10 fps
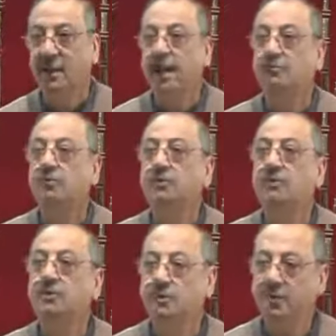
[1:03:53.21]
And we
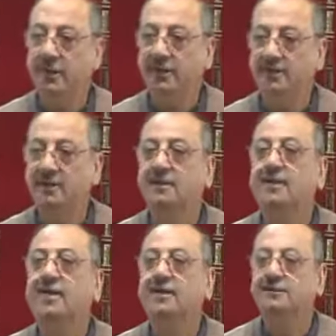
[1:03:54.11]
will do it
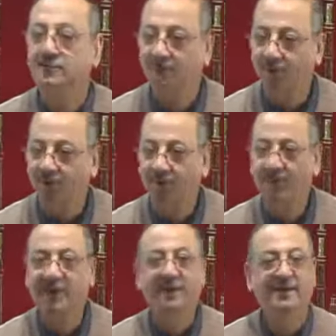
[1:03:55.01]

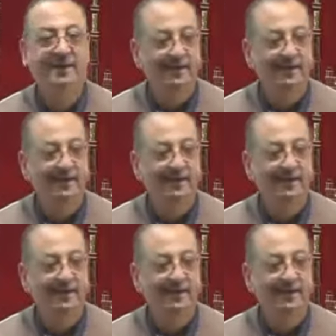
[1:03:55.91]
slowly,